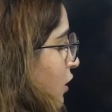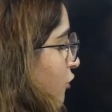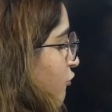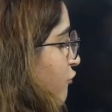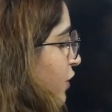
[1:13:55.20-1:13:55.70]

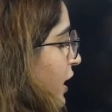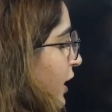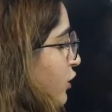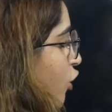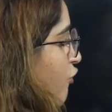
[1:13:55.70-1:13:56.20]
weight
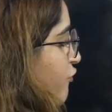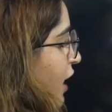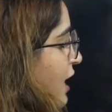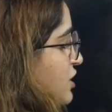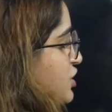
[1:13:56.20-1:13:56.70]
of
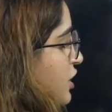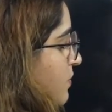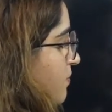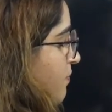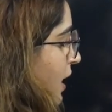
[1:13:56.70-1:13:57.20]

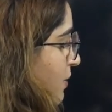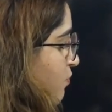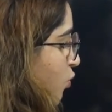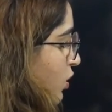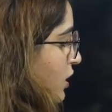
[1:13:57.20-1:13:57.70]
calcium by
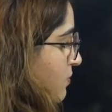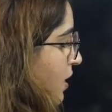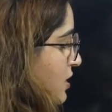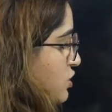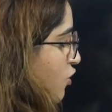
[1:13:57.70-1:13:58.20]
molar
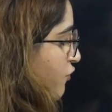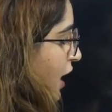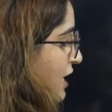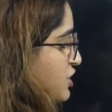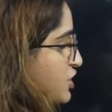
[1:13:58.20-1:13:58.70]
mass of
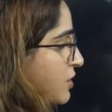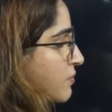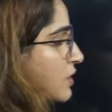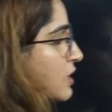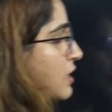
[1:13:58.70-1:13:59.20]
calcium.
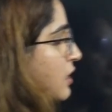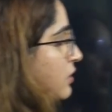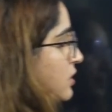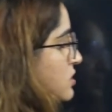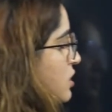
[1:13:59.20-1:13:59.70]
This is